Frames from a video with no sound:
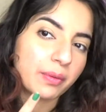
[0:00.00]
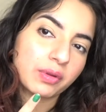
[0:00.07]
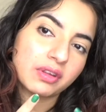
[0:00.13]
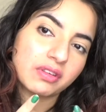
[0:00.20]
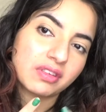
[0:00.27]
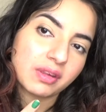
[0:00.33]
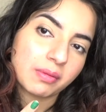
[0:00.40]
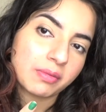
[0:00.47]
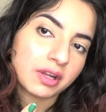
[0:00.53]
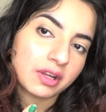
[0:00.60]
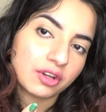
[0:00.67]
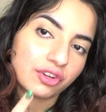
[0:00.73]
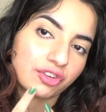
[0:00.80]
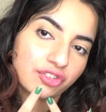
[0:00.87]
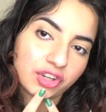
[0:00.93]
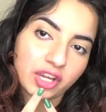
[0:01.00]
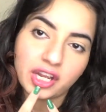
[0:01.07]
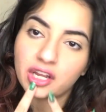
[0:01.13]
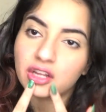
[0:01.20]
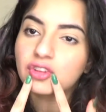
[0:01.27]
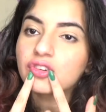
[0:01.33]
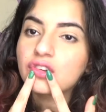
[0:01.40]
with a similar
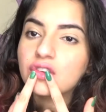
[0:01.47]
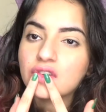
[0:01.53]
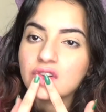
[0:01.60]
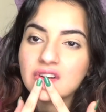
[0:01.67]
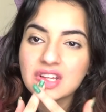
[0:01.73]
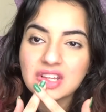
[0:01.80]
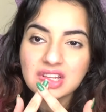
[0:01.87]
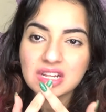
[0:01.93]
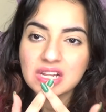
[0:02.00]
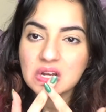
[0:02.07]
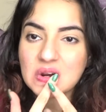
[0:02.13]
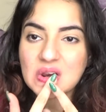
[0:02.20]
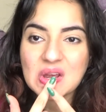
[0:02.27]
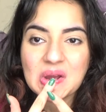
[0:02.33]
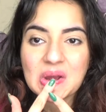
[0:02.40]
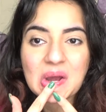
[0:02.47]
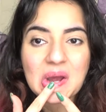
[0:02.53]
shade just so it doesn't look like